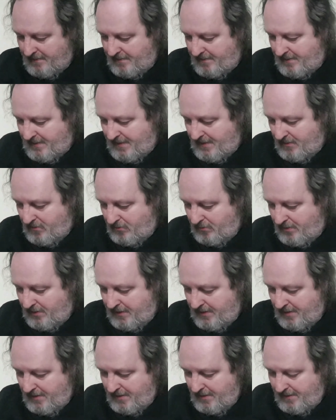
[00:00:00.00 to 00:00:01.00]
the
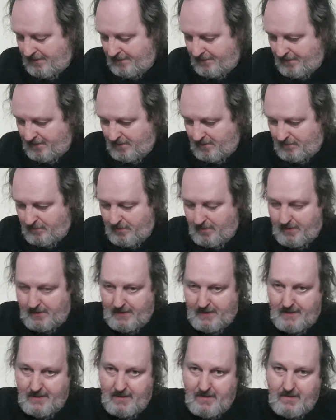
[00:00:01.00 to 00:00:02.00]
alternative
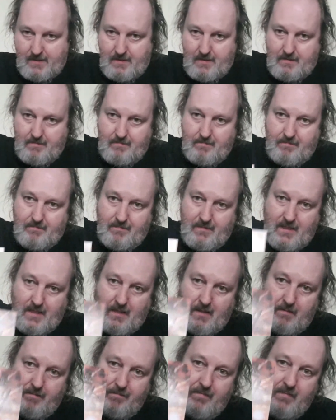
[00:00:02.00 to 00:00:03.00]
artwork is
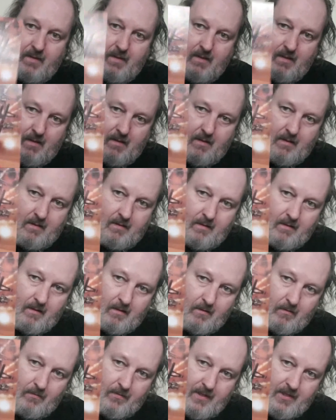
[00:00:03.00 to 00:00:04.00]
the
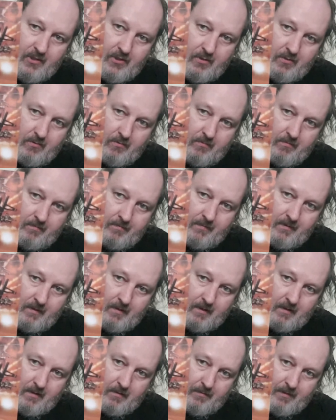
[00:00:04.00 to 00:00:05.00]
original
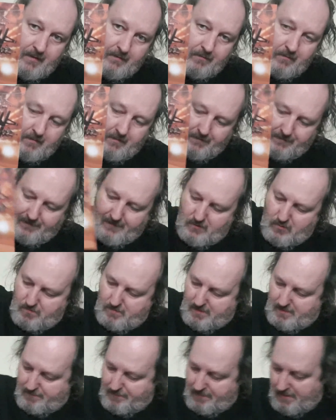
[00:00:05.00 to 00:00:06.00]
artwork from the film,
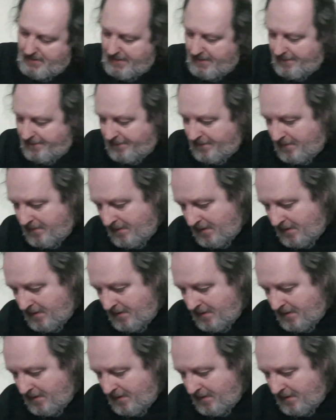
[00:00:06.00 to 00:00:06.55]
I believe.